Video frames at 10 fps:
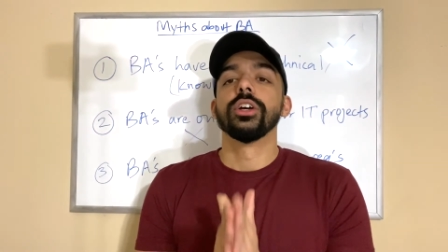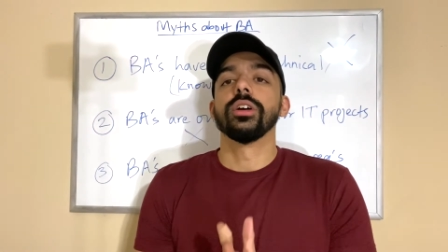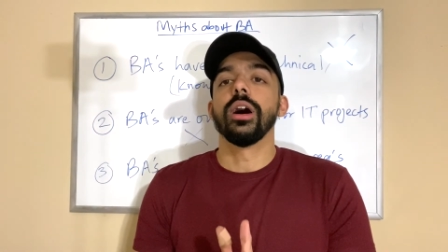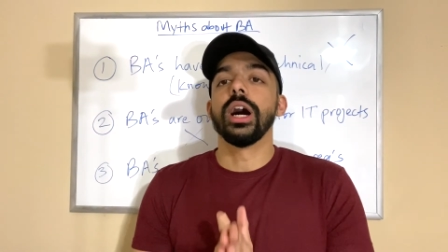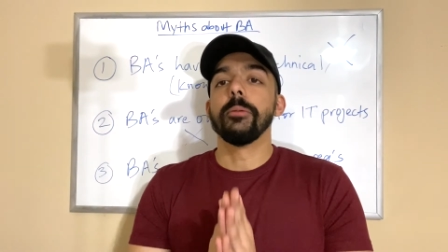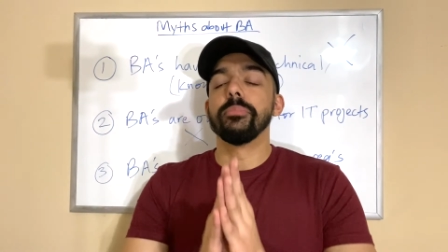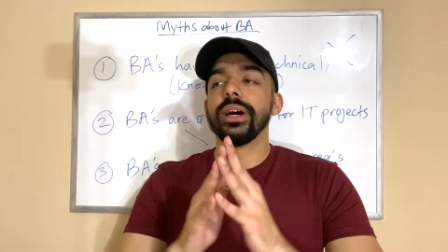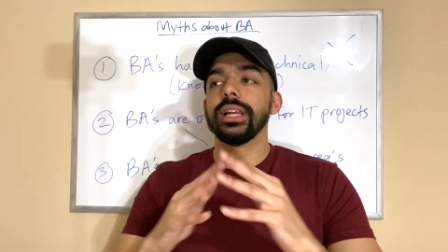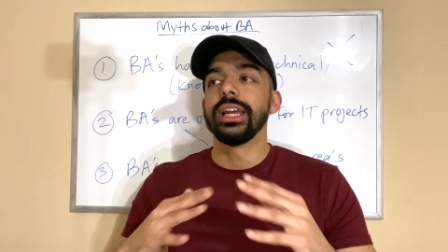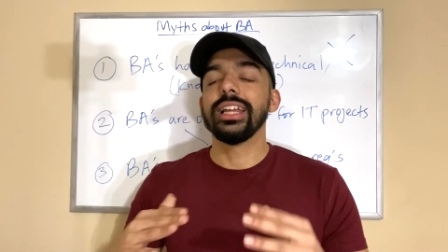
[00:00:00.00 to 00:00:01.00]

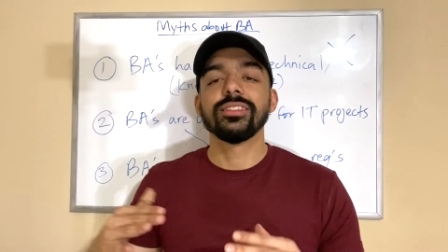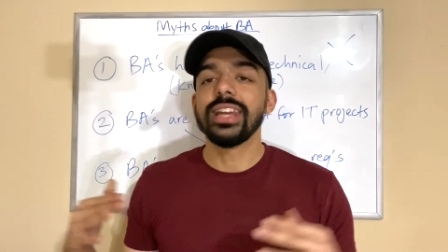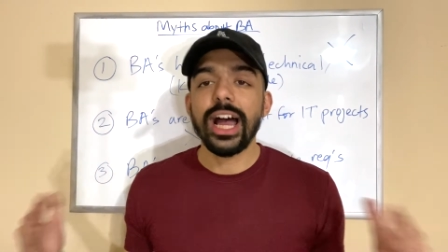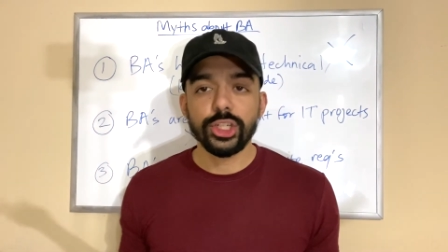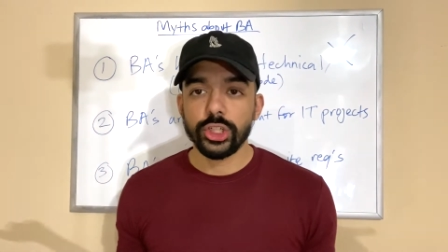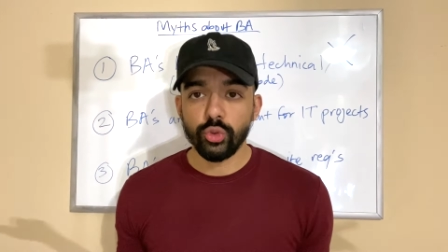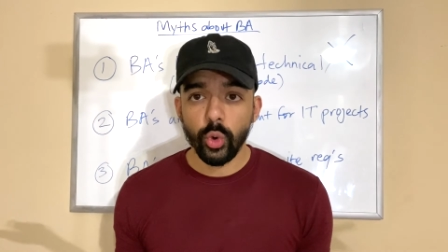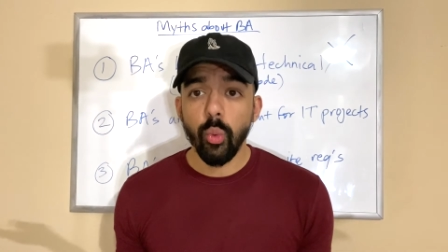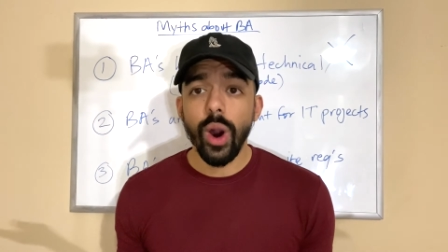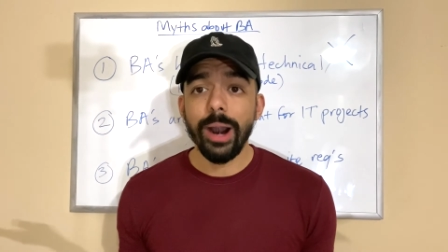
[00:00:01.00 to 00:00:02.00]
But it's not just
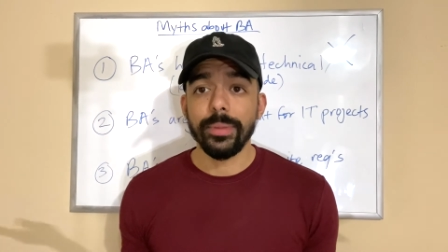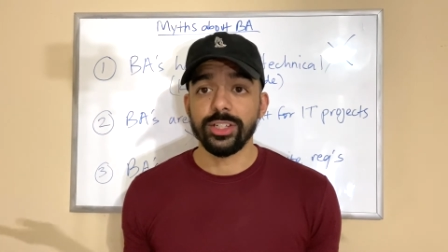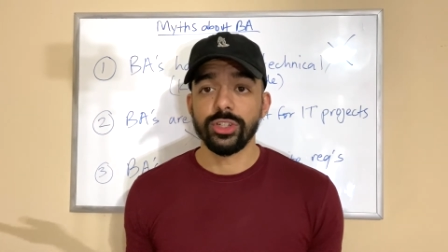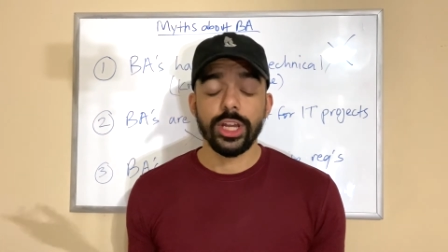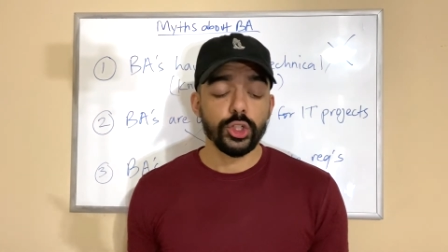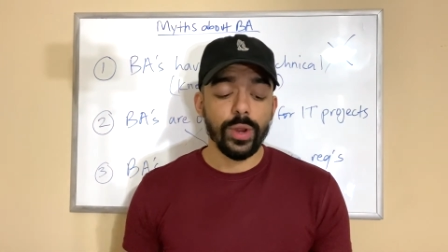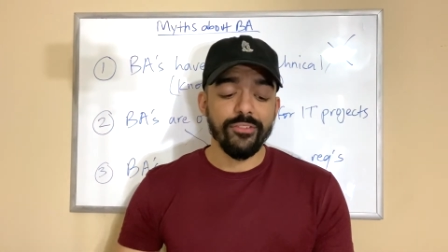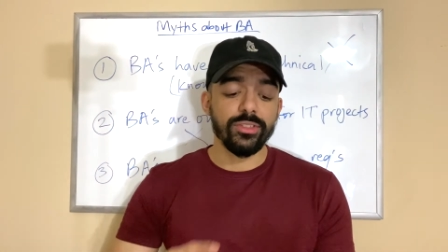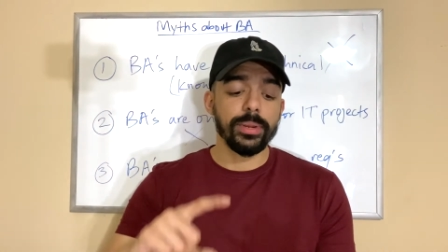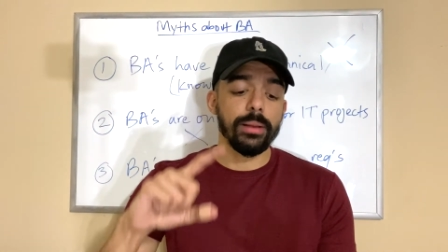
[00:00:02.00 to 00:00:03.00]
requirements. You have
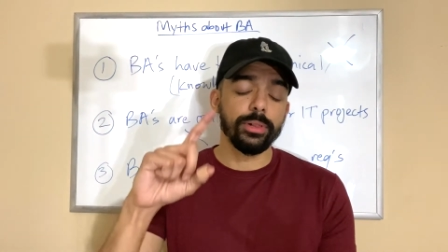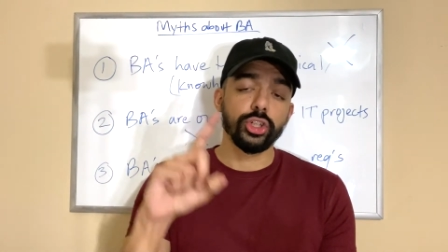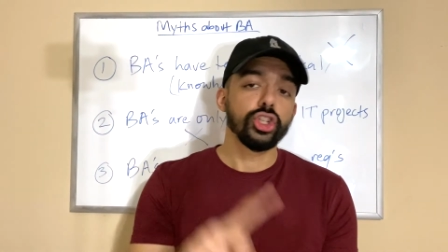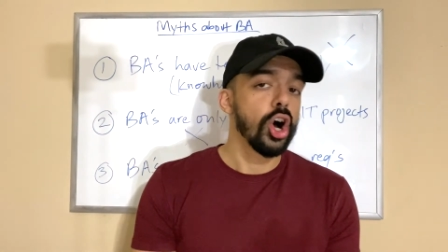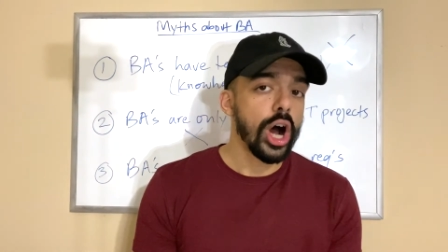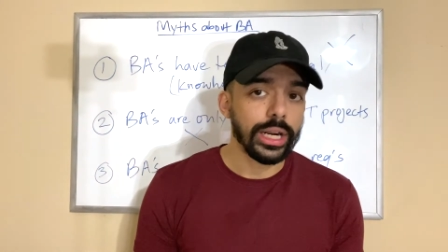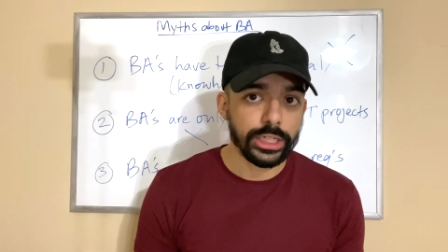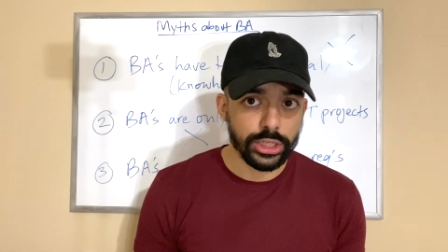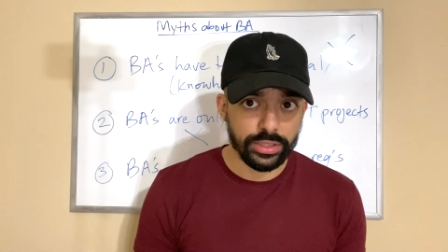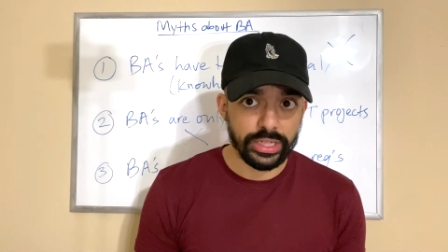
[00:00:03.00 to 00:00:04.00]
to be able to talk
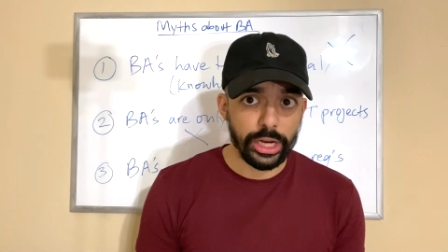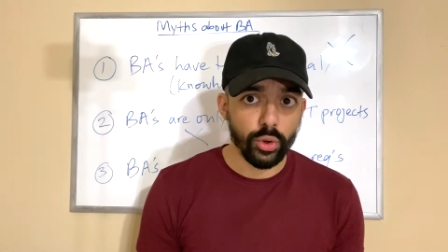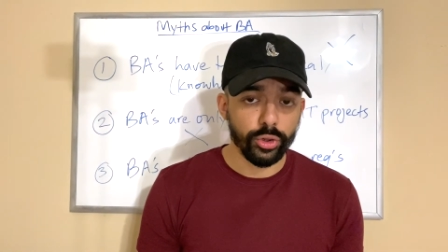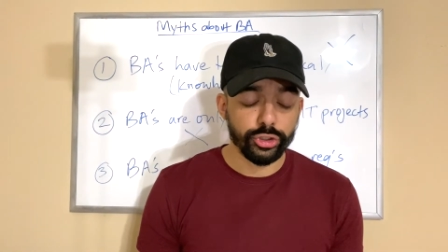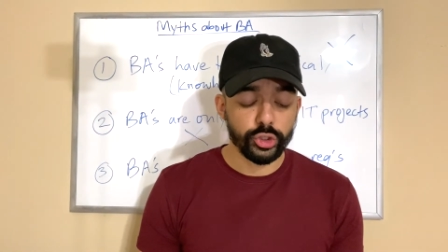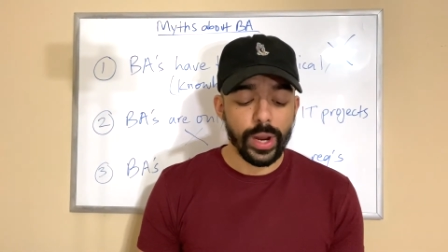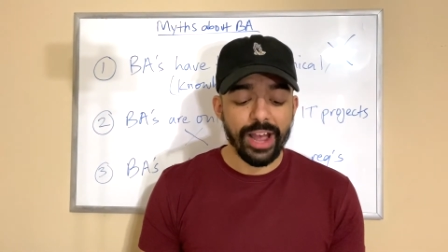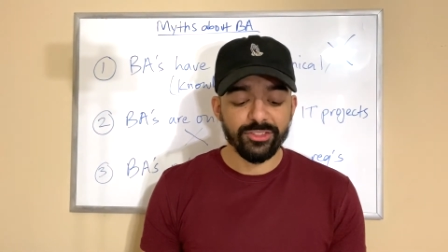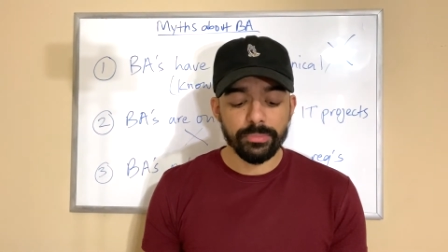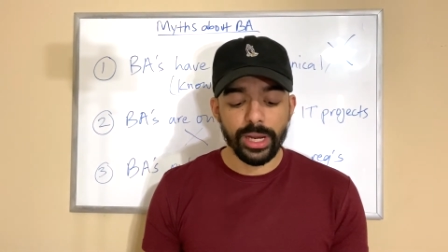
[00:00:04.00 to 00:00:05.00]
to stakeholders. You
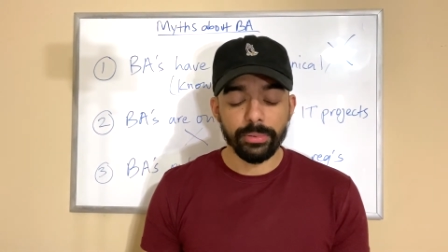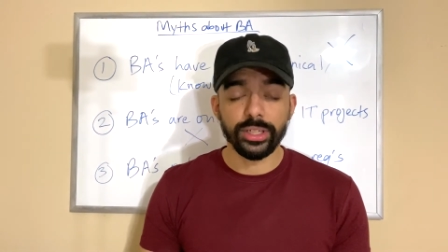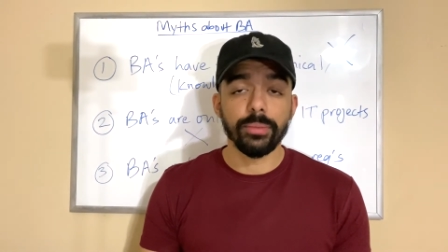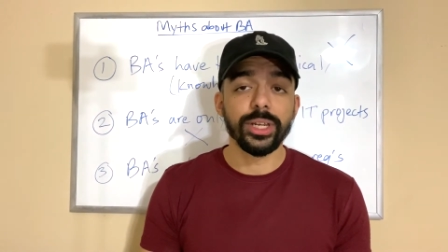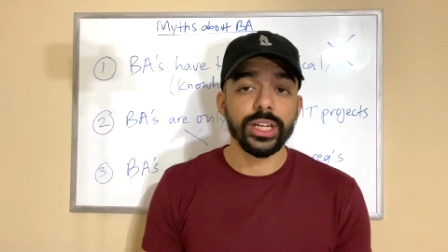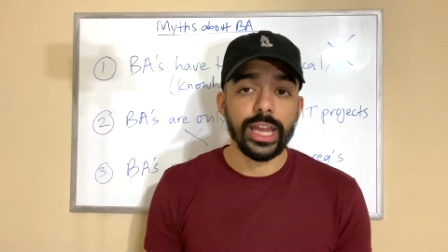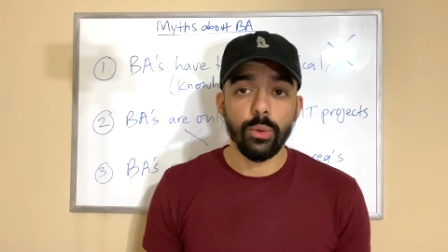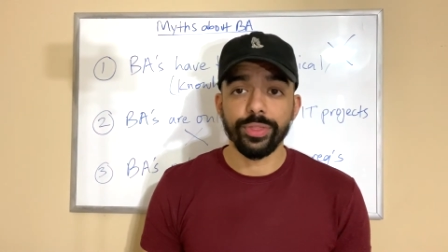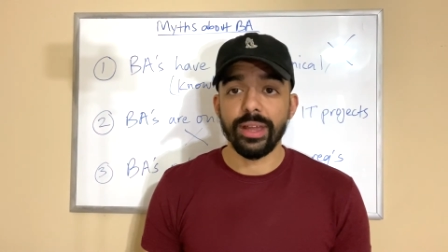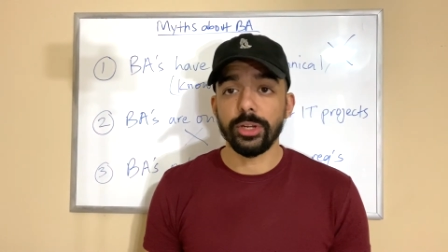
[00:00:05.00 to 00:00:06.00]
have to be able to communicate
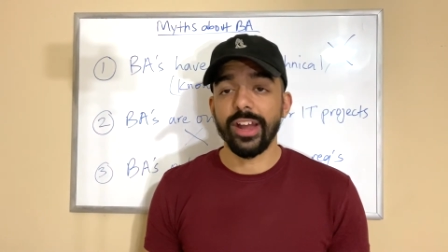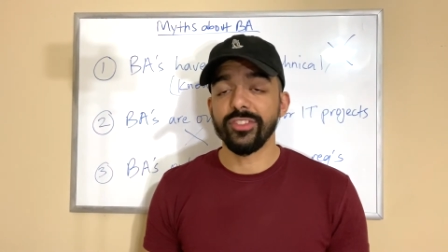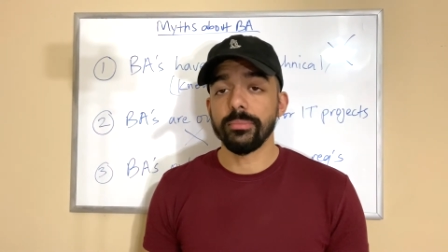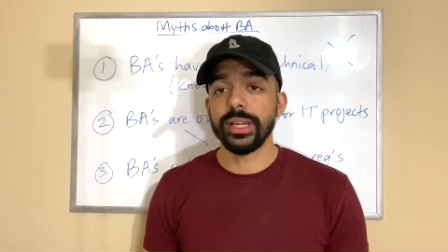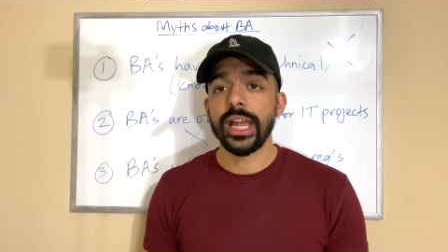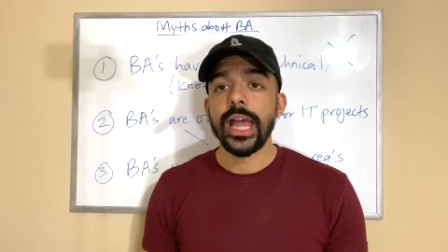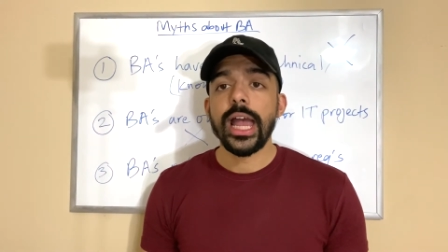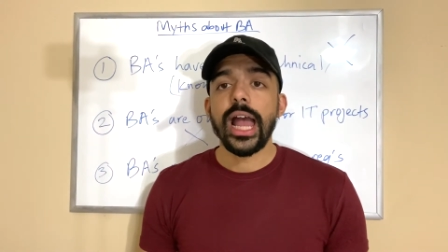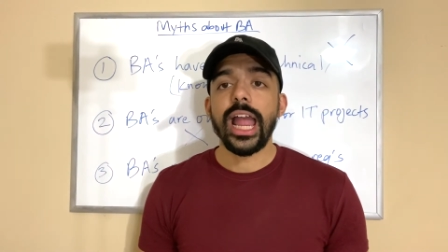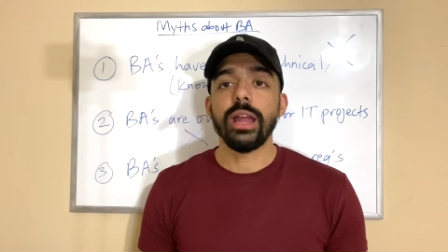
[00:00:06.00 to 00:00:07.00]
with them. You have to be
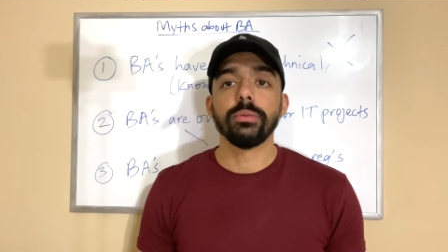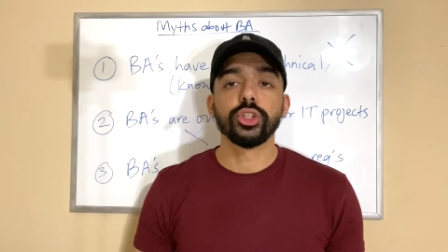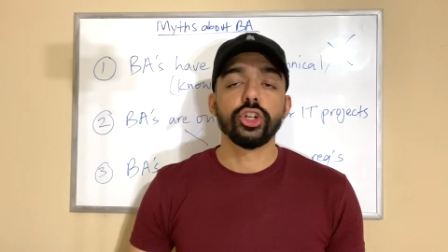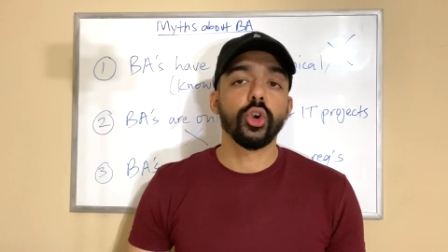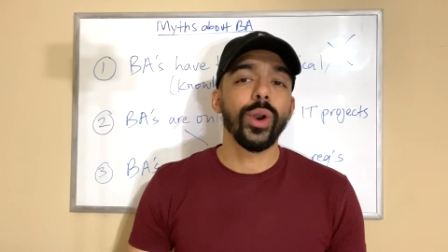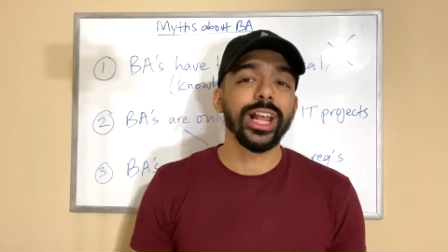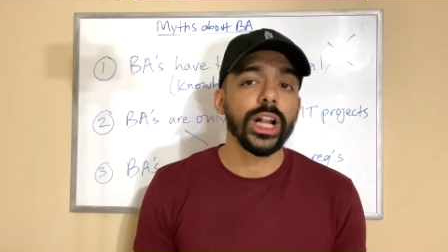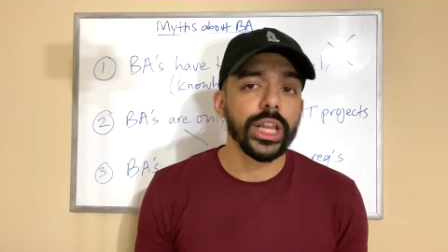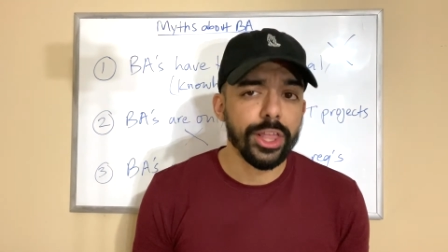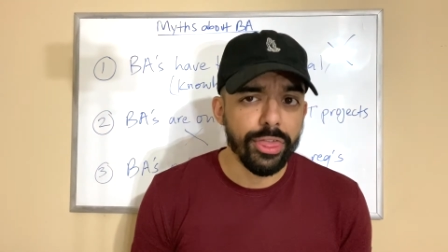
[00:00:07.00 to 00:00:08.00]
able to
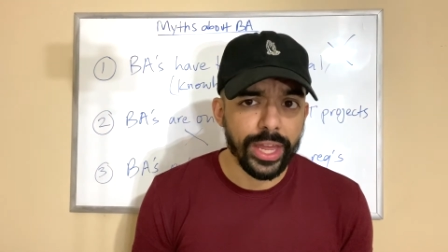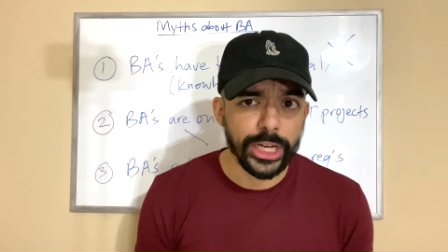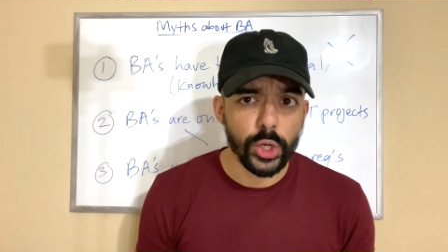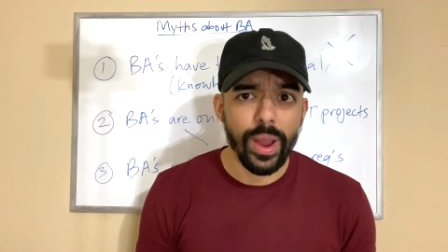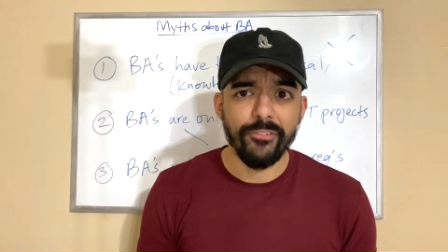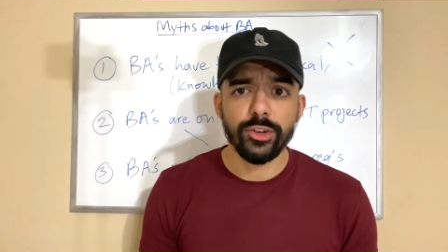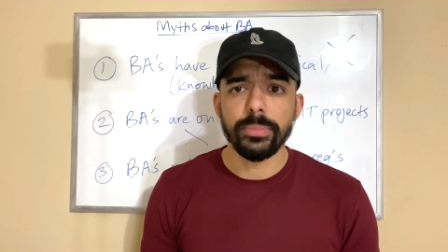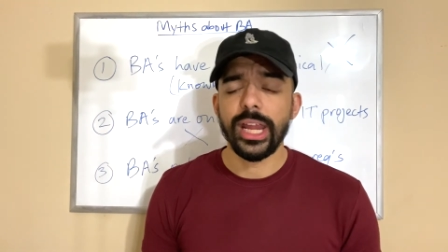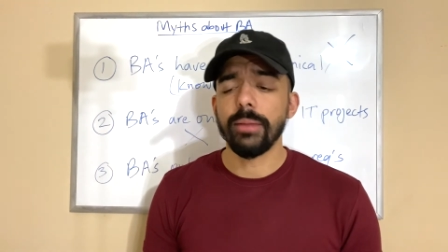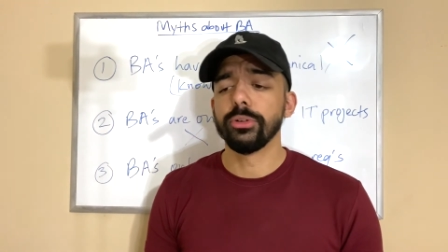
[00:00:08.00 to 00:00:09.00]
critically think. You have to
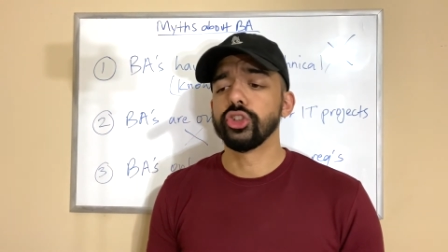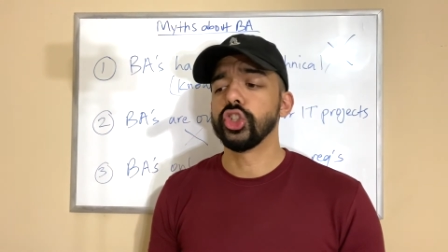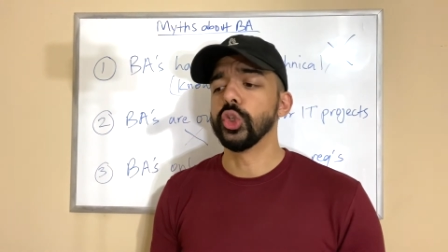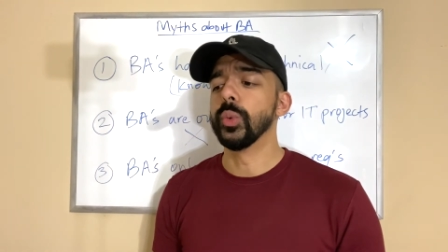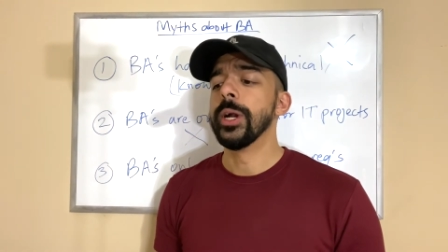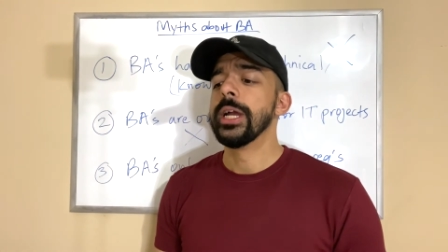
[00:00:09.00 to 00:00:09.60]
be able to,